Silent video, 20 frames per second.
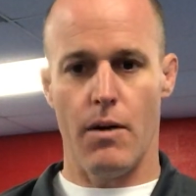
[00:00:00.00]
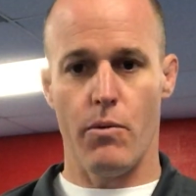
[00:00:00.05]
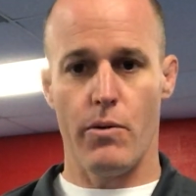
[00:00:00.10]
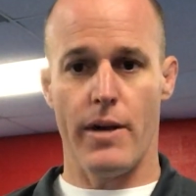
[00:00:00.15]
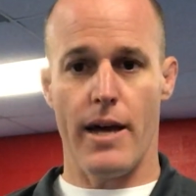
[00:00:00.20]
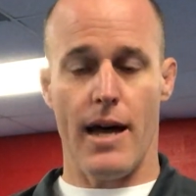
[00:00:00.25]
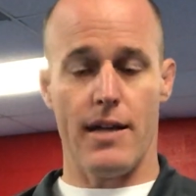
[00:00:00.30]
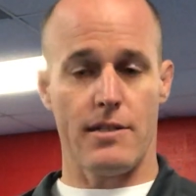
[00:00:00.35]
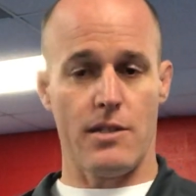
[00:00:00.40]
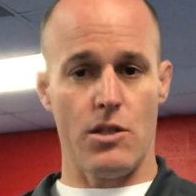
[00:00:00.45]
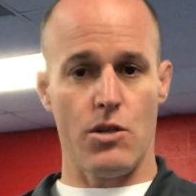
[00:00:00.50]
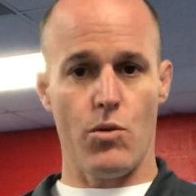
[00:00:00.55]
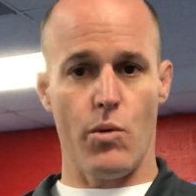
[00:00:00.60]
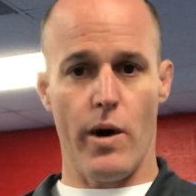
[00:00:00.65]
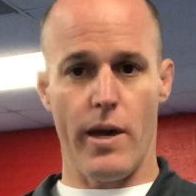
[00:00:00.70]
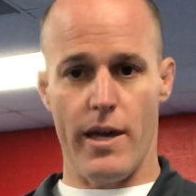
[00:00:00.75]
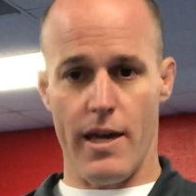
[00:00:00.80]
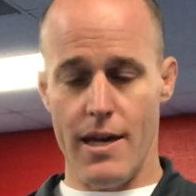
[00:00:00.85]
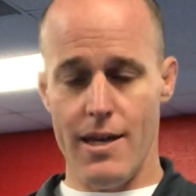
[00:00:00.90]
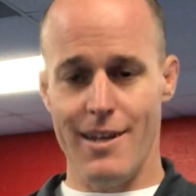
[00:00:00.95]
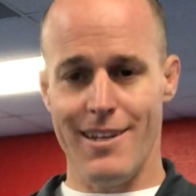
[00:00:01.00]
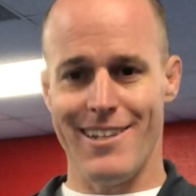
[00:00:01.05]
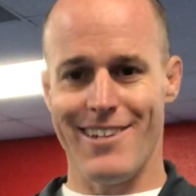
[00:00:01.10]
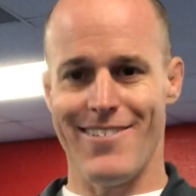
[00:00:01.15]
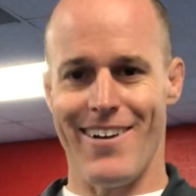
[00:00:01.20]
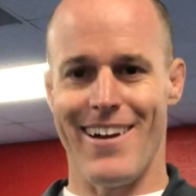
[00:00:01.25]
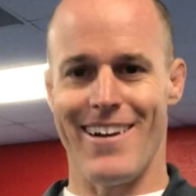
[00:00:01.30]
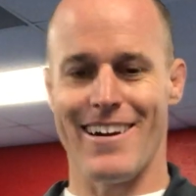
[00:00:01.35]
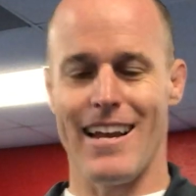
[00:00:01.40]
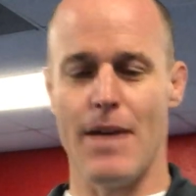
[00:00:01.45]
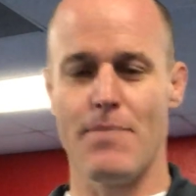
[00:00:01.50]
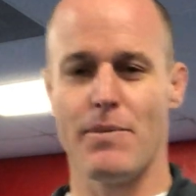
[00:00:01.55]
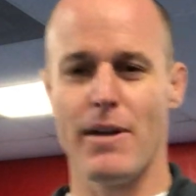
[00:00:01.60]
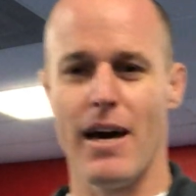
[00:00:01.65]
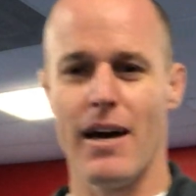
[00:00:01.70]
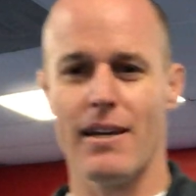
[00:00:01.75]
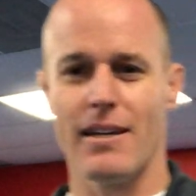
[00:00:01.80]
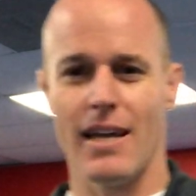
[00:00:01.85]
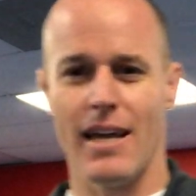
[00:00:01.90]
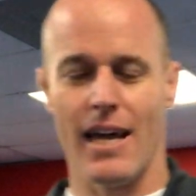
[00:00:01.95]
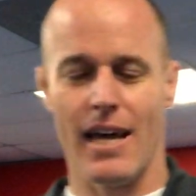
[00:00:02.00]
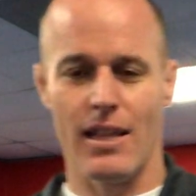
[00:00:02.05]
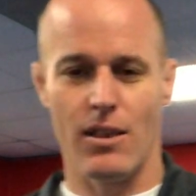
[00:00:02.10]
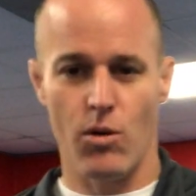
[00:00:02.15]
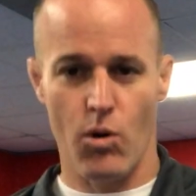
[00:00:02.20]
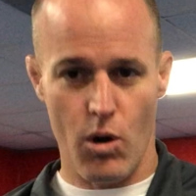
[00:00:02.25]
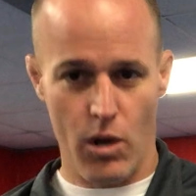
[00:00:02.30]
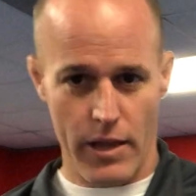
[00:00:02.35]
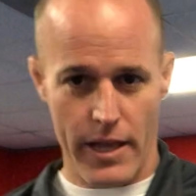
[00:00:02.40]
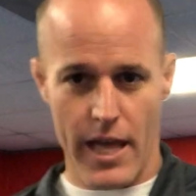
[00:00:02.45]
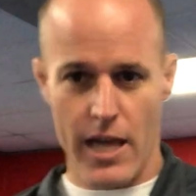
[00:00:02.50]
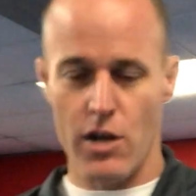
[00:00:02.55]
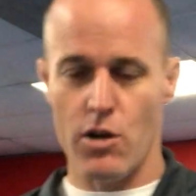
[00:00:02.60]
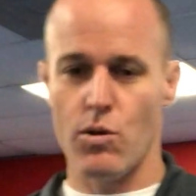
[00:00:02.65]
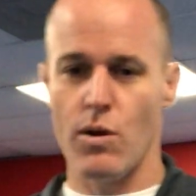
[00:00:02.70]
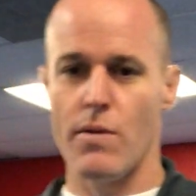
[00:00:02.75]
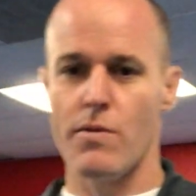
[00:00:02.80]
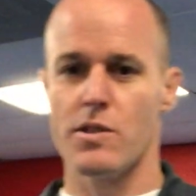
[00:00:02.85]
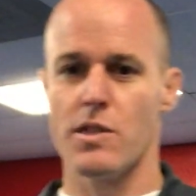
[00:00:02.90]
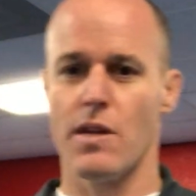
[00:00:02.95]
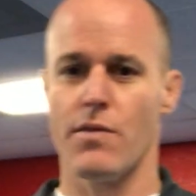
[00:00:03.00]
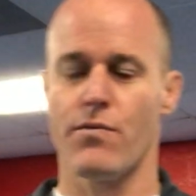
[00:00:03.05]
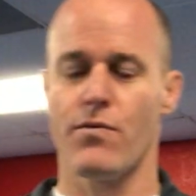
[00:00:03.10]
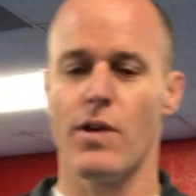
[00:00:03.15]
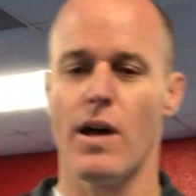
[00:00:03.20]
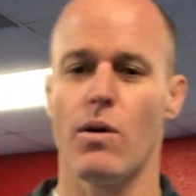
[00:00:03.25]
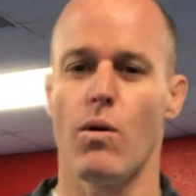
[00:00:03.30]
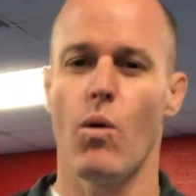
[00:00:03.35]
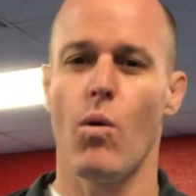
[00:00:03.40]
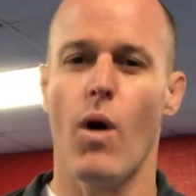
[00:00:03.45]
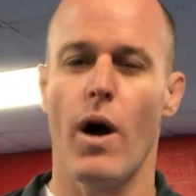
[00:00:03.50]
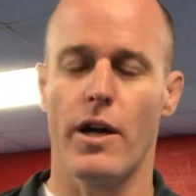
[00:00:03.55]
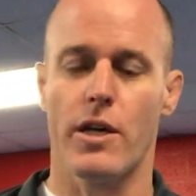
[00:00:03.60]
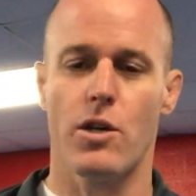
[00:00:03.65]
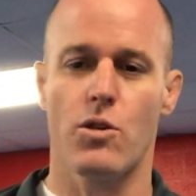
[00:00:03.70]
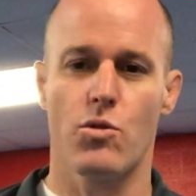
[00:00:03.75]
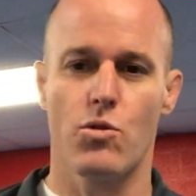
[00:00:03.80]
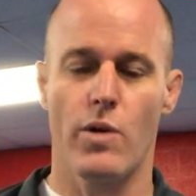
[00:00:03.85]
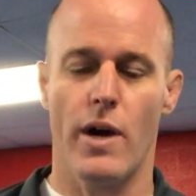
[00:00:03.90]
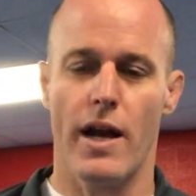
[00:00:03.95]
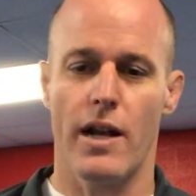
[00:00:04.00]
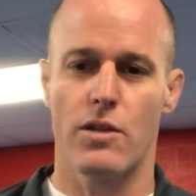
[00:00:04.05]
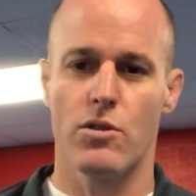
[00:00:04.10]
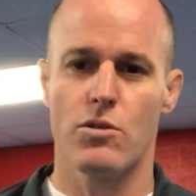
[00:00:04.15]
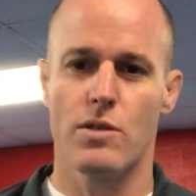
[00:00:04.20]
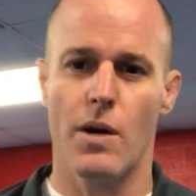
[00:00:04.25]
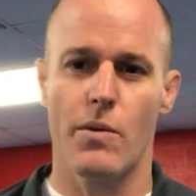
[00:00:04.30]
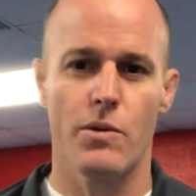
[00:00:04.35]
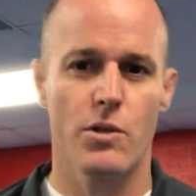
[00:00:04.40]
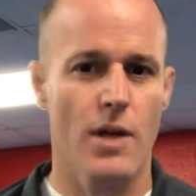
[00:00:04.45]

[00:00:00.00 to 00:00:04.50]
We ask that you weigh in, you write your name down, and Laura Lynn or whoever's at the front will walk you through how to do that.